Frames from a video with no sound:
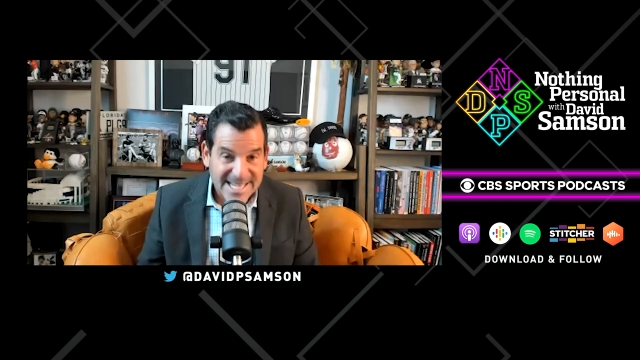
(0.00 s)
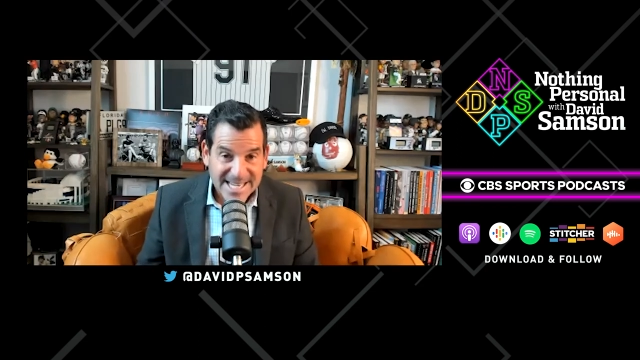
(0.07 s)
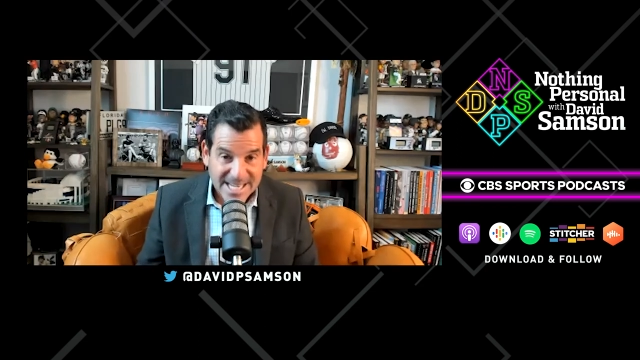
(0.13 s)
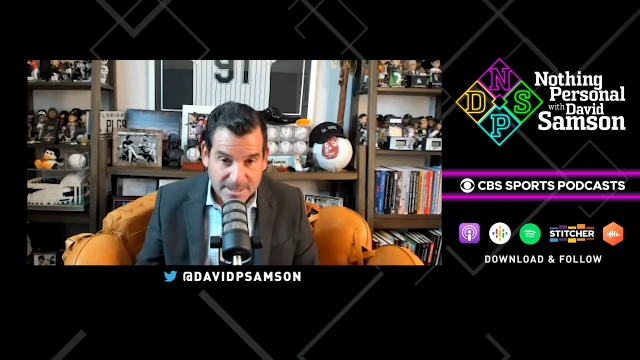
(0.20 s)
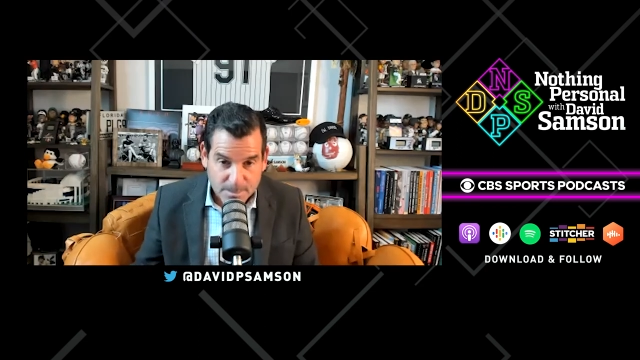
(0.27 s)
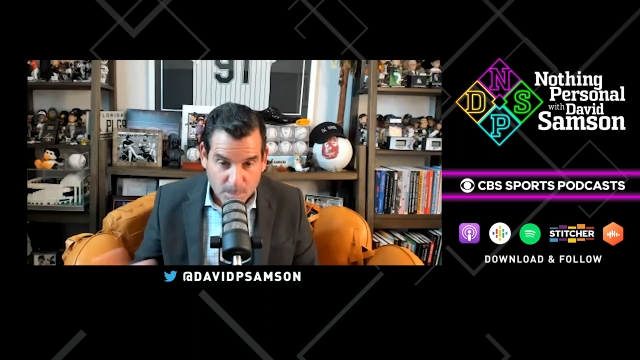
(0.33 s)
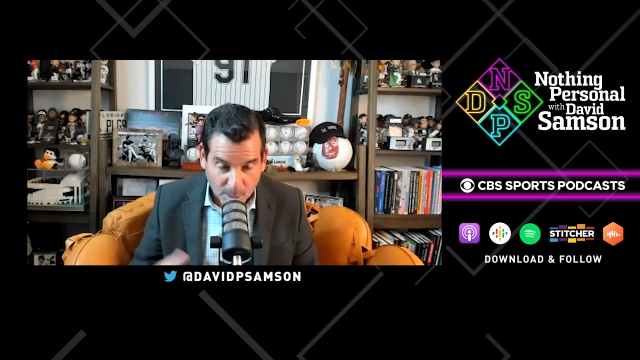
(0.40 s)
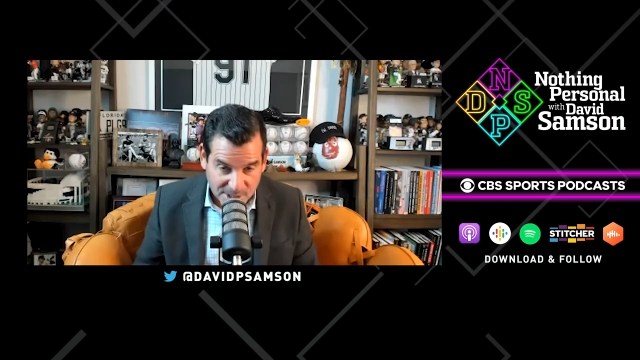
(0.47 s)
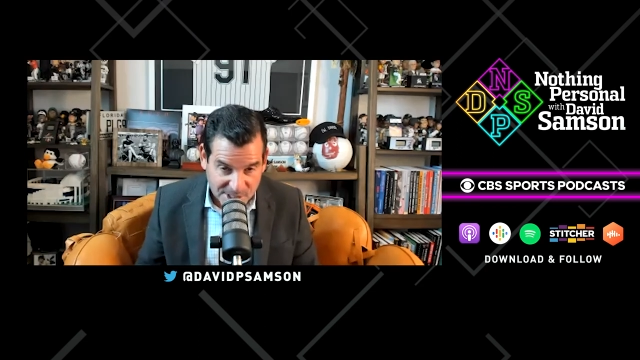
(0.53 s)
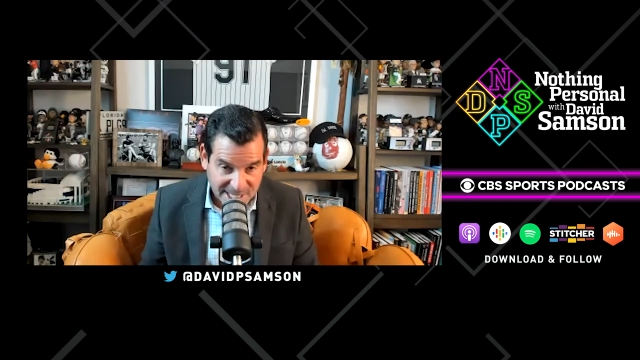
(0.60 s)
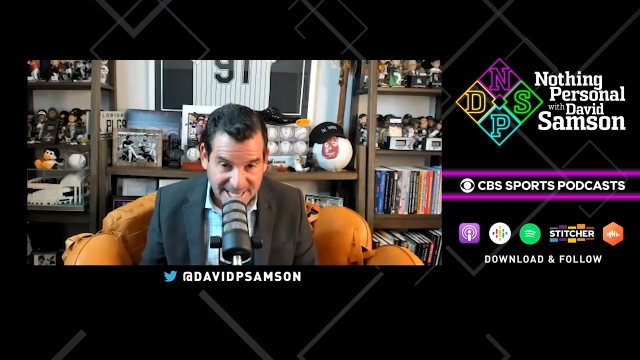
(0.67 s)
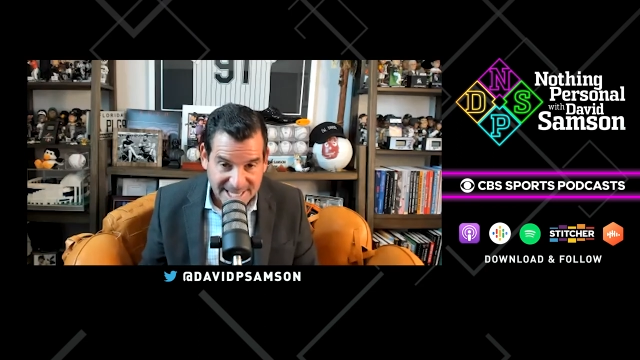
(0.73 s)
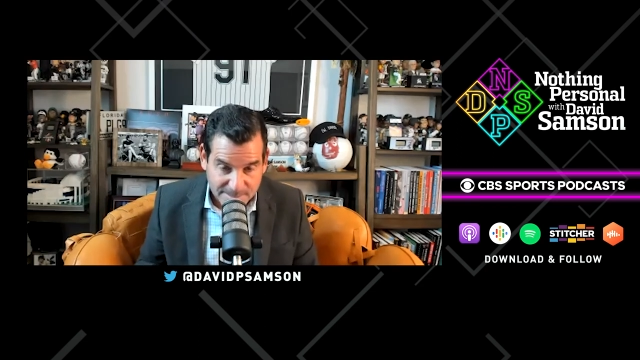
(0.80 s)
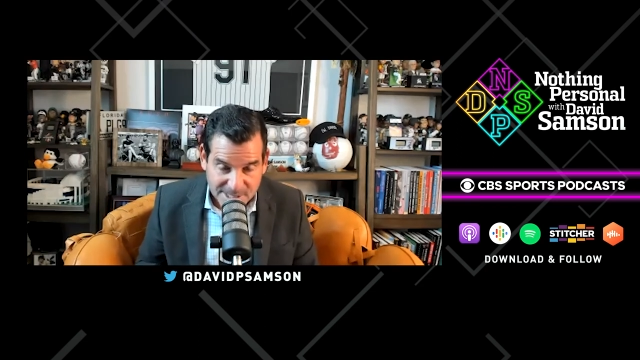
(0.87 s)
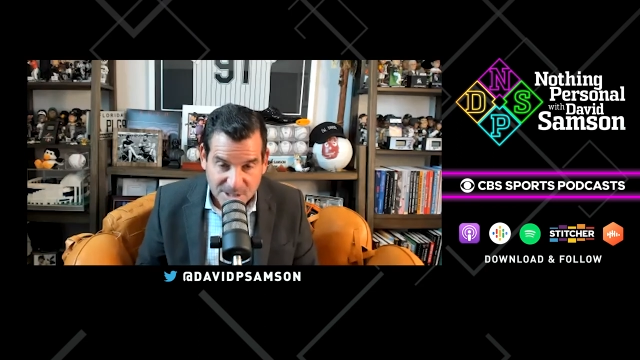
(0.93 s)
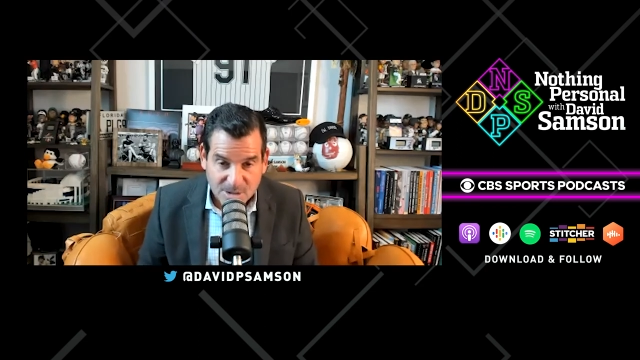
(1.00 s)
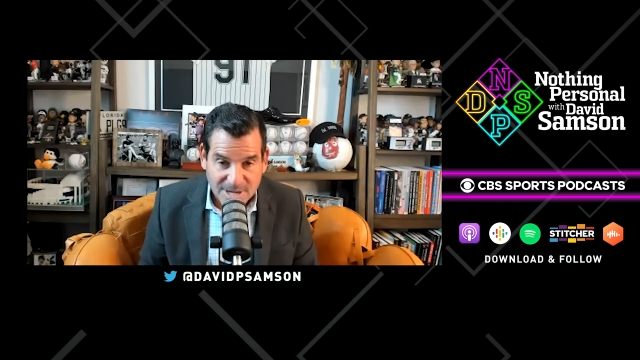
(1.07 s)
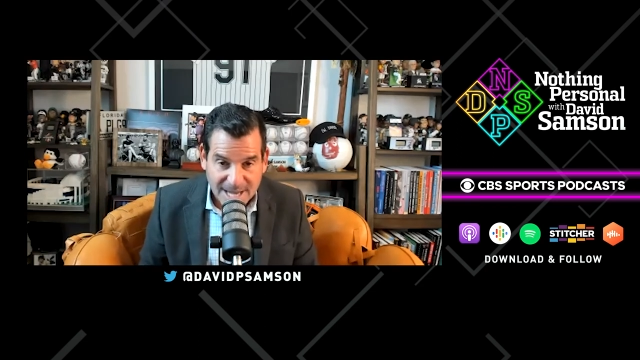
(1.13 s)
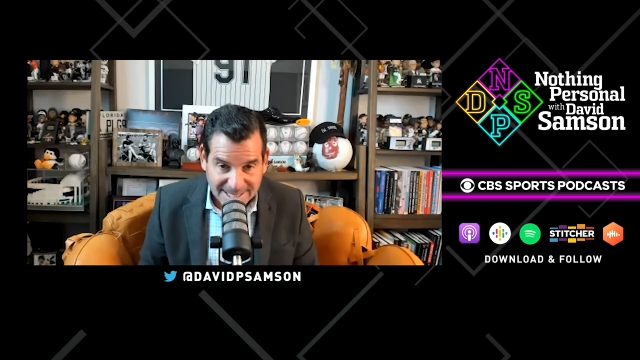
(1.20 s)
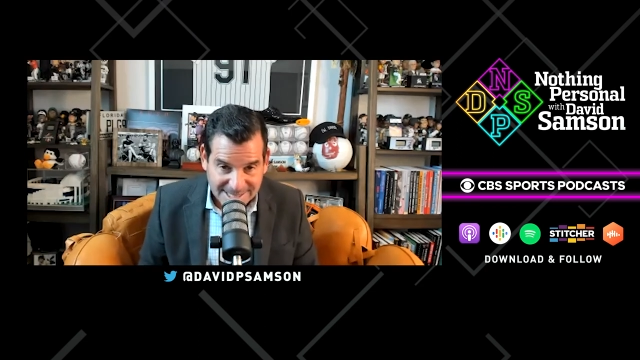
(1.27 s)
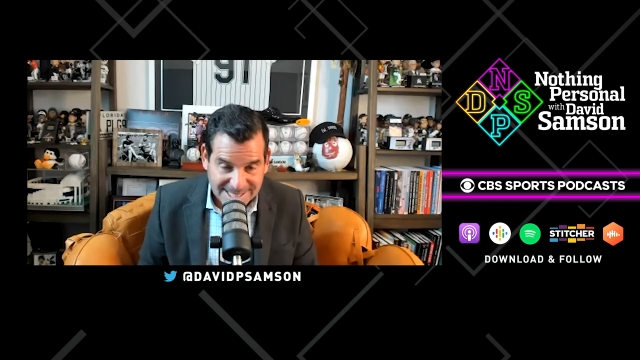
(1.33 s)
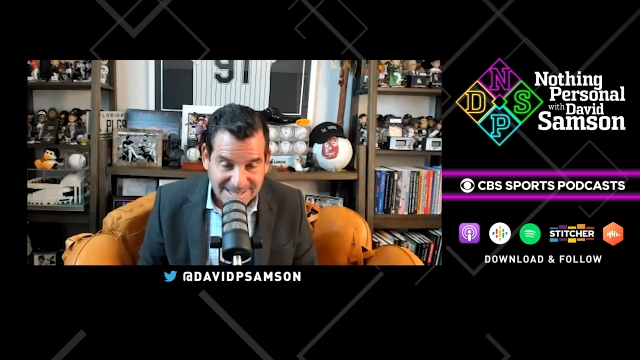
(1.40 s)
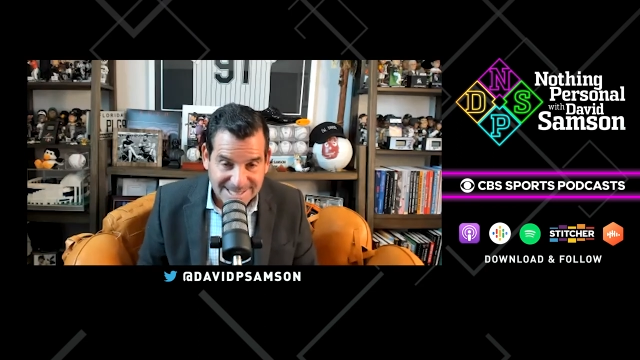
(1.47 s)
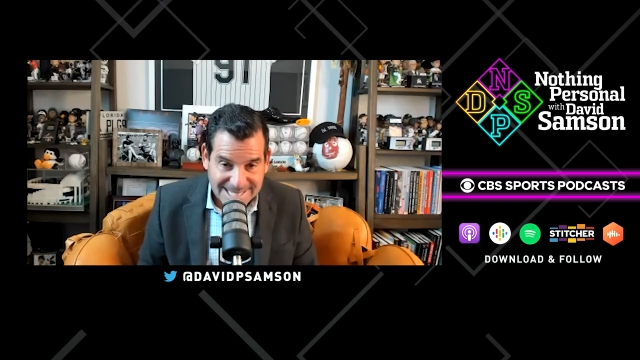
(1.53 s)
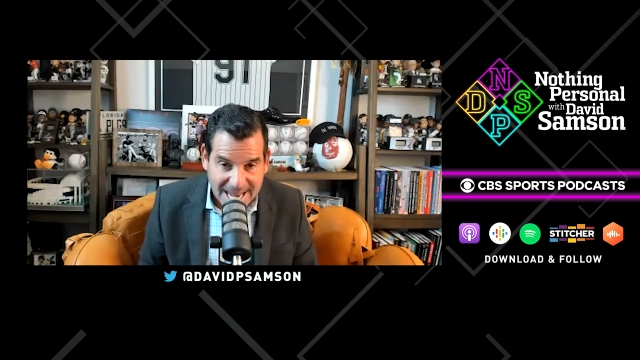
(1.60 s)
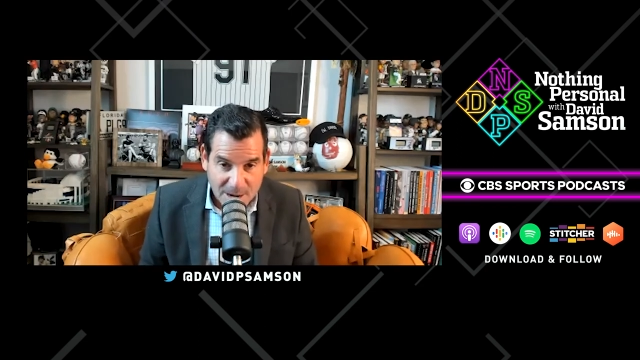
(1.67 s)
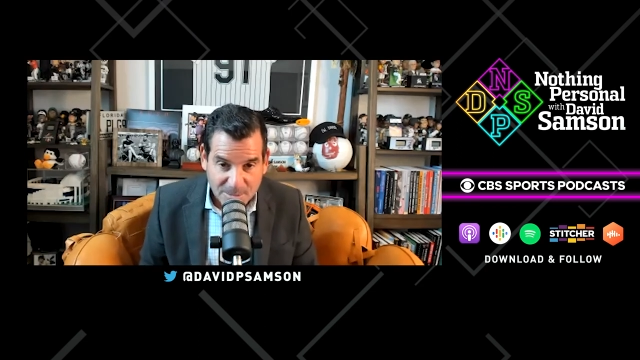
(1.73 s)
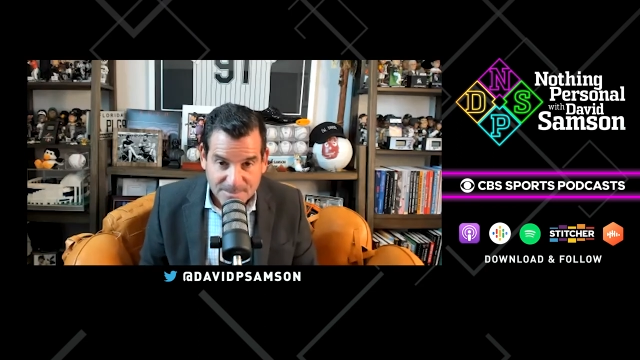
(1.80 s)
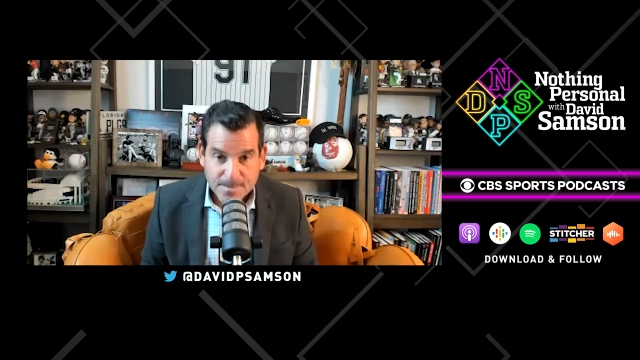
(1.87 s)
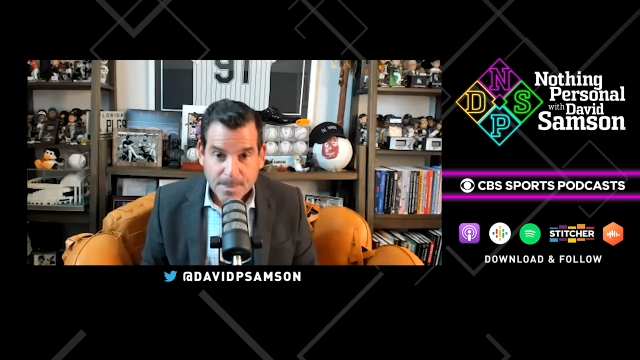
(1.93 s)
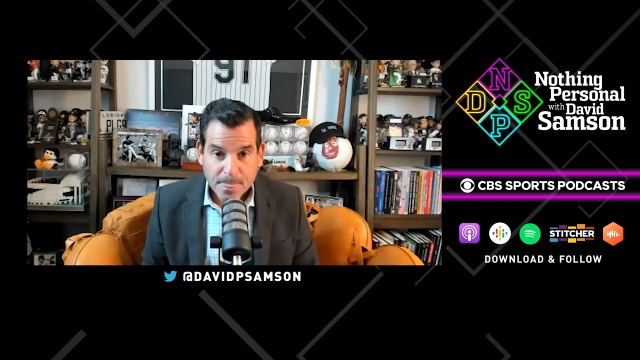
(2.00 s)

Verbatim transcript: in more stadiums that are not selling out.